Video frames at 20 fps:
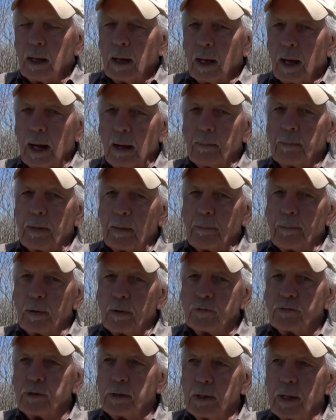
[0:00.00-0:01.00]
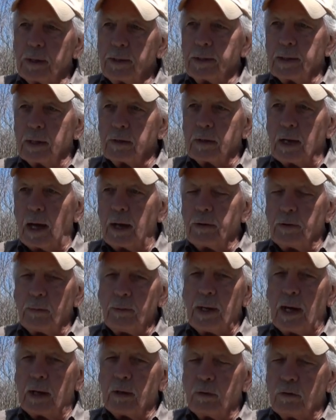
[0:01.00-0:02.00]
I'm a person I do
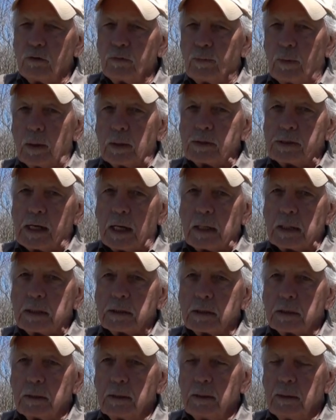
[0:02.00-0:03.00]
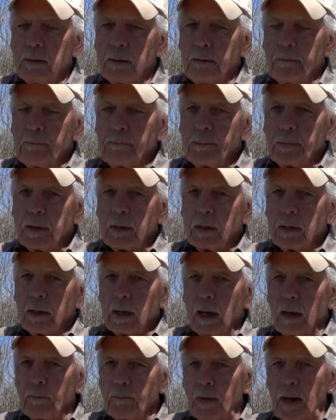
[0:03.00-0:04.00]
not use false casts.
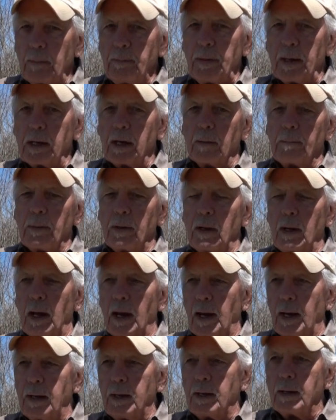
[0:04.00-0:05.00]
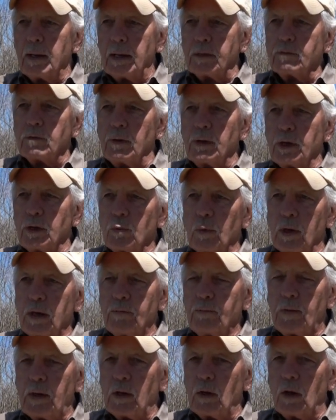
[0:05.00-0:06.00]
If I pick up a line that's only 20
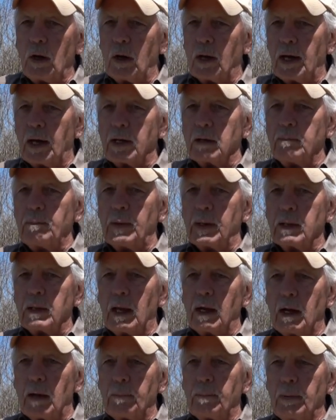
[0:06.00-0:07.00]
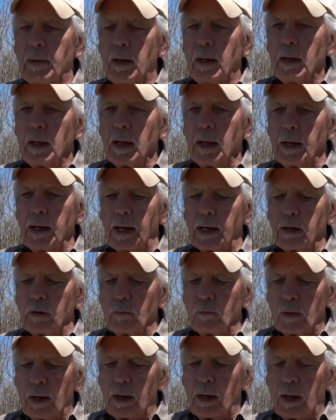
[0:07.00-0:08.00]
feet long, I can pick that up and I
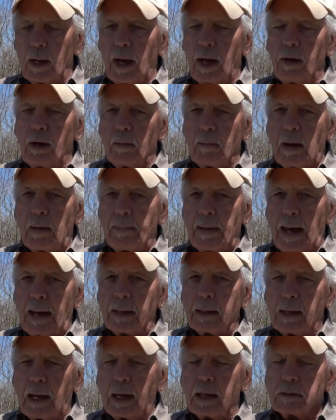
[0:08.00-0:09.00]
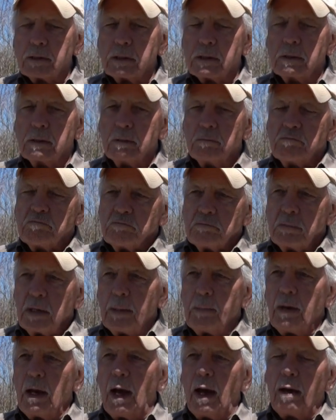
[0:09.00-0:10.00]
can run line on my back cast.
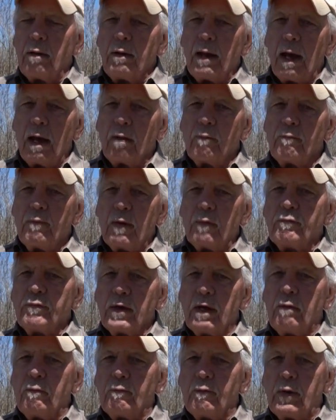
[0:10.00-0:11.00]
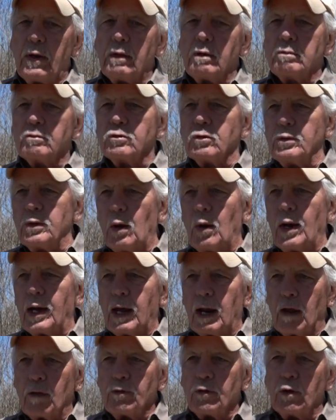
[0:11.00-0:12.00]
Maybe I'd add 15 feet, so now I
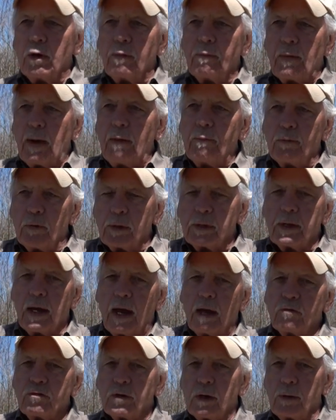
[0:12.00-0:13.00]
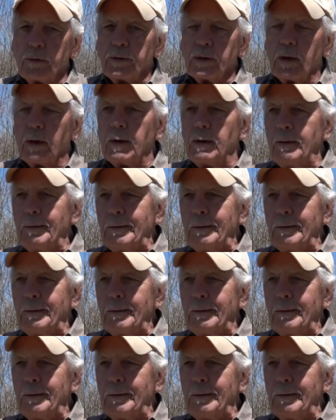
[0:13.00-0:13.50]
got a 35-foot cast out there.